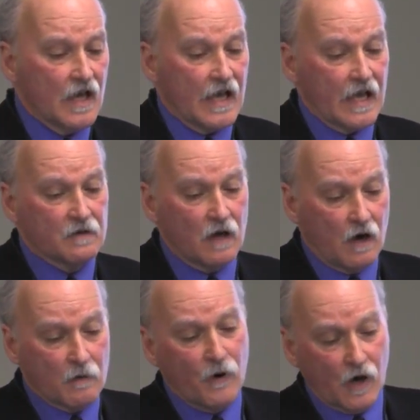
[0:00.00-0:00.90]
And
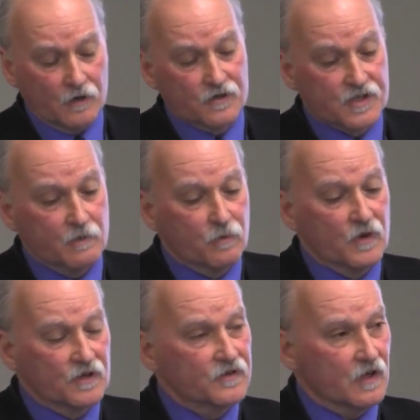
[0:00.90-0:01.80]
our partnership
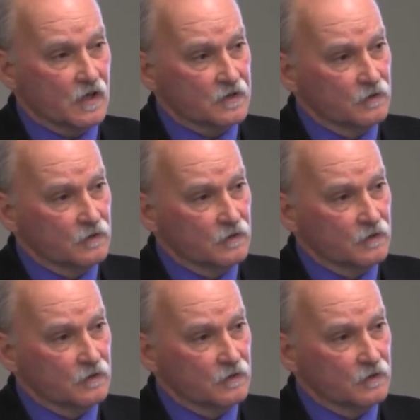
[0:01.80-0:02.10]
with uh,